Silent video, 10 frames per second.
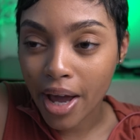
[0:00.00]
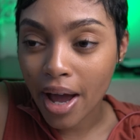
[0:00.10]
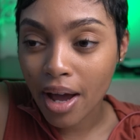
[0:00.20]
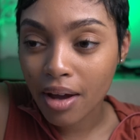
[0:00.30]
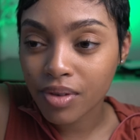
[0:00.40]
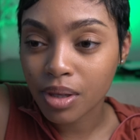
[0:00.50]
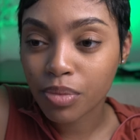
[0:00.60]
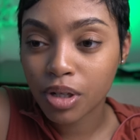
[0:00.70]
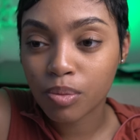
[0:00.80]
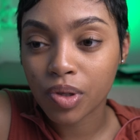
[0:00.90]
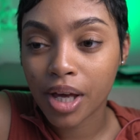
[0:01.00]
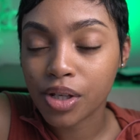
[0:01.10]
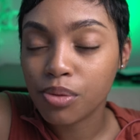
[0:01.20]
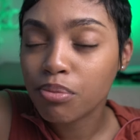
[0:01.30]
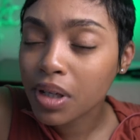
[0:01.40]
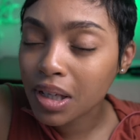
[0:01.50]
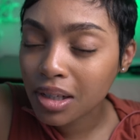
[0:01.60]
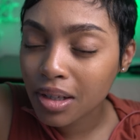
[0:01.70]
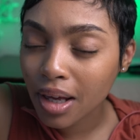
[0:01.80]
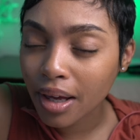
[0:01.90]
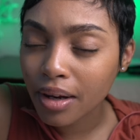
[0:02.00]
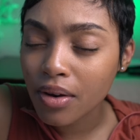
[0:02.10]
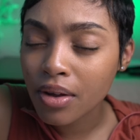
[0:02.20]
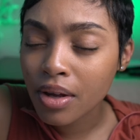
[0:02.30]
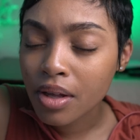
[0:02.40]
have and the people that you meet and